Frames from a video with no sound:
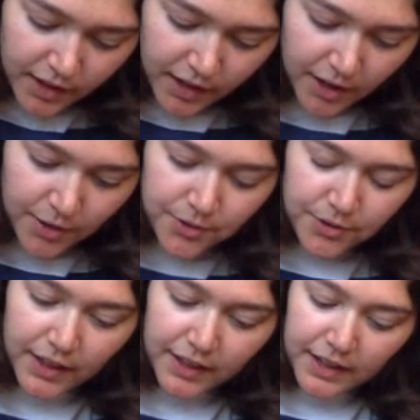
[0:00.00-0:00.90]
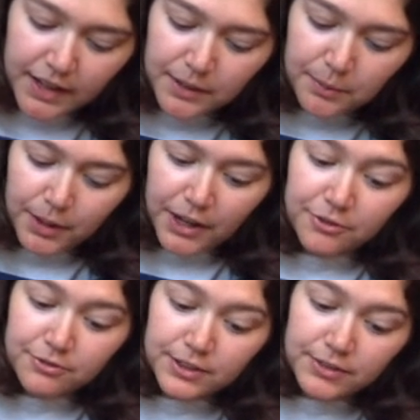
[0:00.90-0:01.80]
I will do that again by
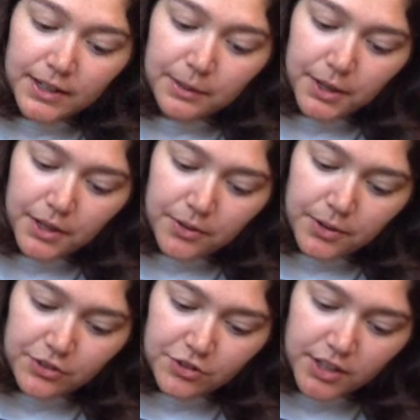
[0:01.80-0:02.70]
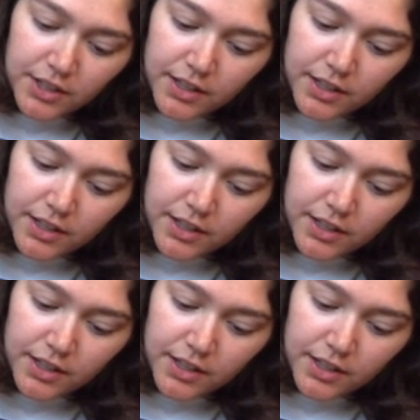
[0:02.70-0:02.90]
rewriting my equation.